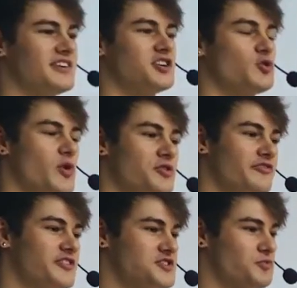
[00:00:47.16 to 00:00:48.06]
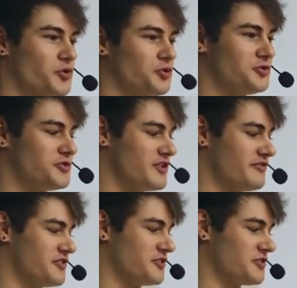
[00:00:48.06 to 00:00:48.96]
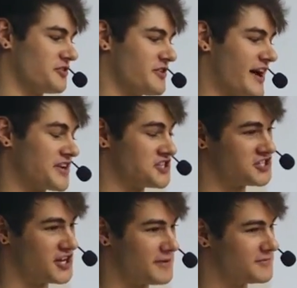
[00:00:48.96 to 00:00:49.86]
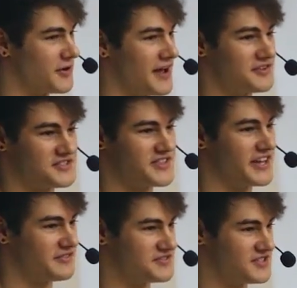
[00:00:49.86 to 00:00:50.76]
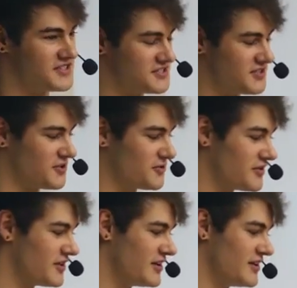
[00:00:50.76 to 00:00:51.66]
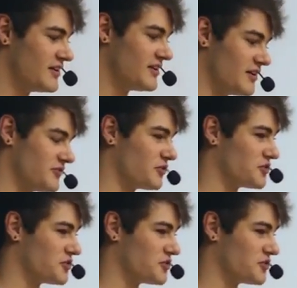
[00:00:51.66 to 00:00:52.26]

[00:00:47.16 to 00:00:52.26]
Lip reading: a career in the fitness world if you're out of shape, don't have an aesthetic physique. So of